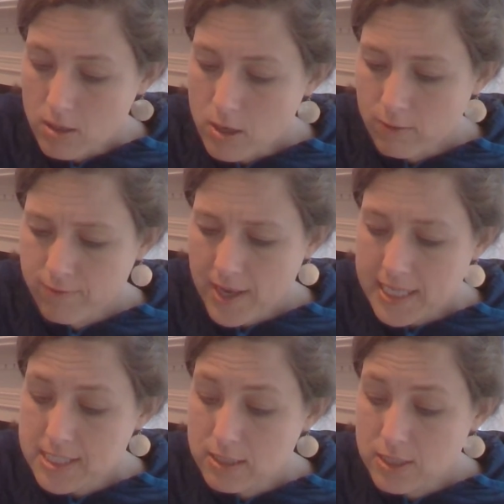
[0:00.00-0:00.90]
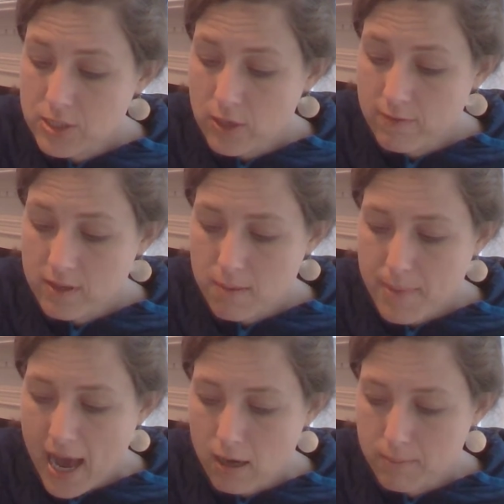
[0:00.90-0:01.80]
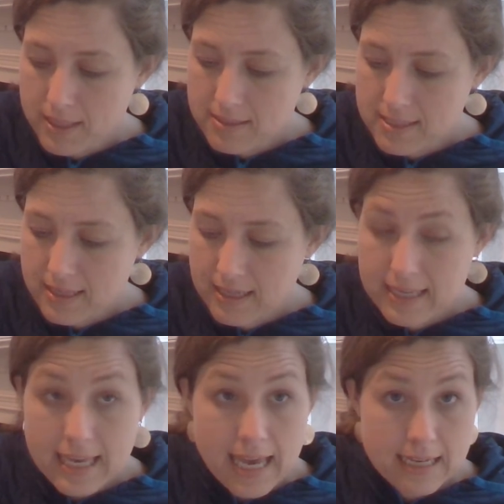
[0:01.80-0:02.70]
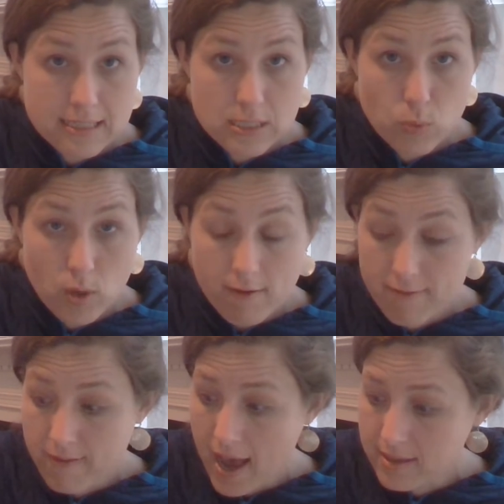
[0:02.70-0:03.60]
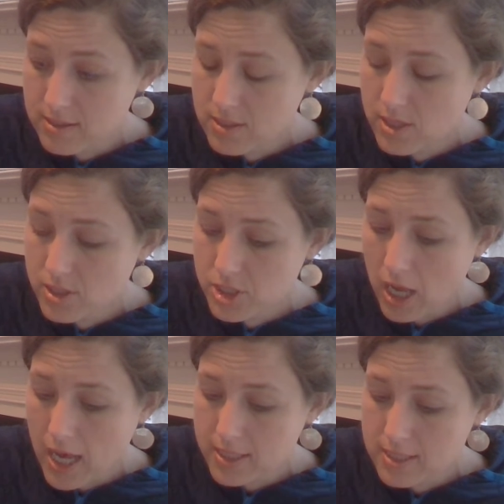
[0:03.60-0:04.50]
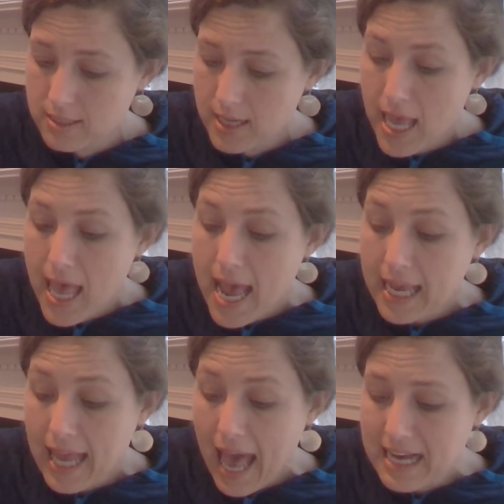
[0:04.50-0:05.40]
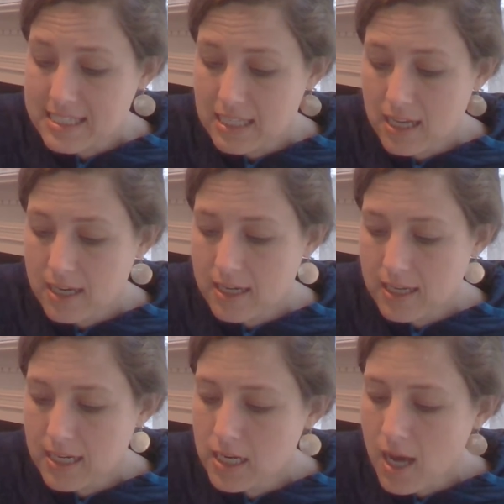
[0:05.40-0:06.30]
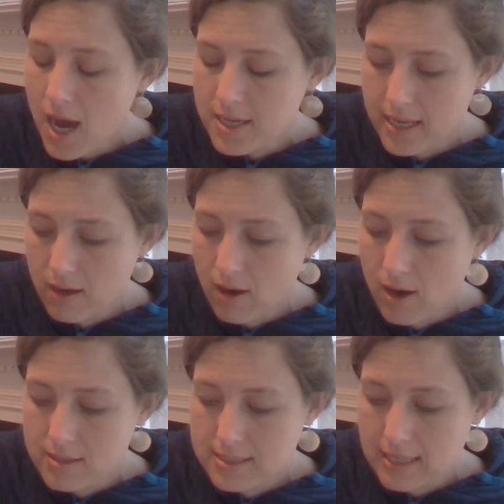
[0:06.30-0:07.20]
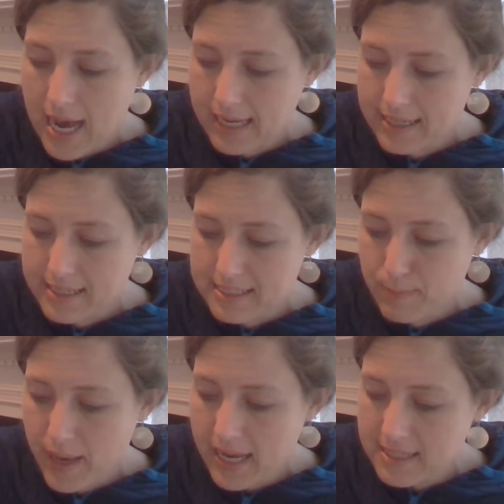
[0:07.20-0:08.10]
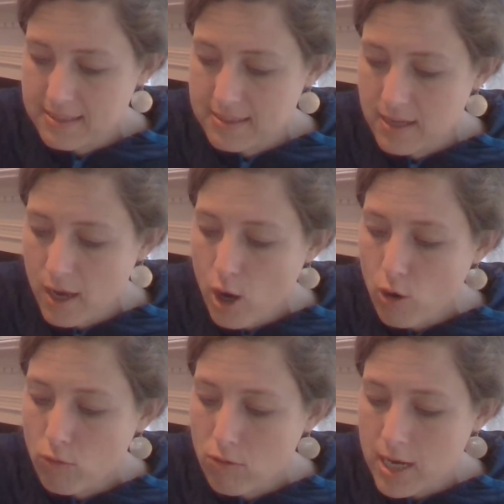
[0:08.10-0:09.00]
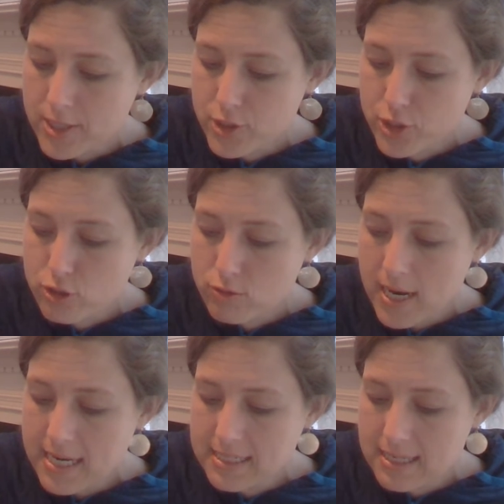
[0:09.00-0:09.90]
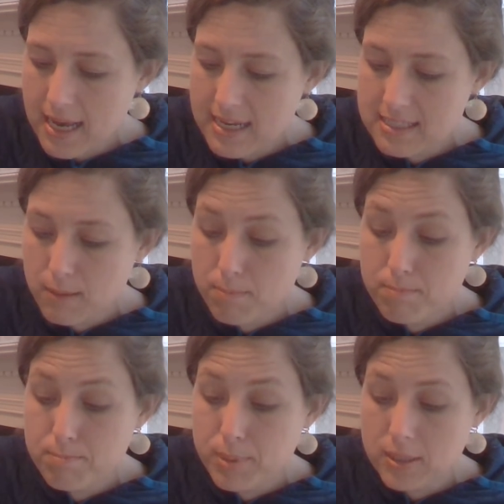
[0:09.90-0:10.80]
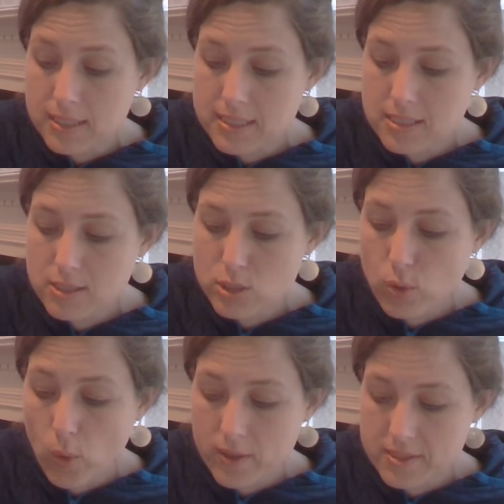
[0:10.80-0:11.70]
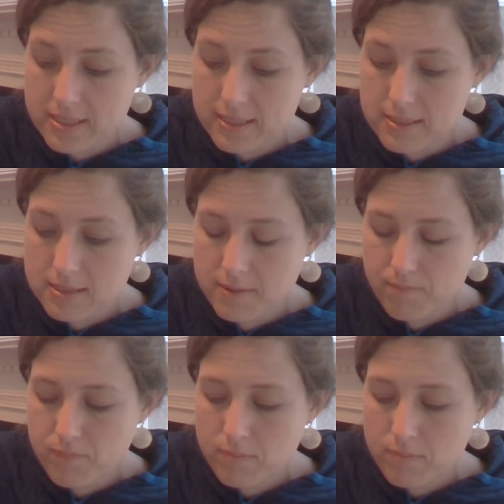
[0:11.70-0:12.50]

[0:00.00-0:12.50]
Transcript: No face looked over the battlements, and the gates were fast shut. And Aslan, not at all slacking his pace, rushed straight as a bullet towards it.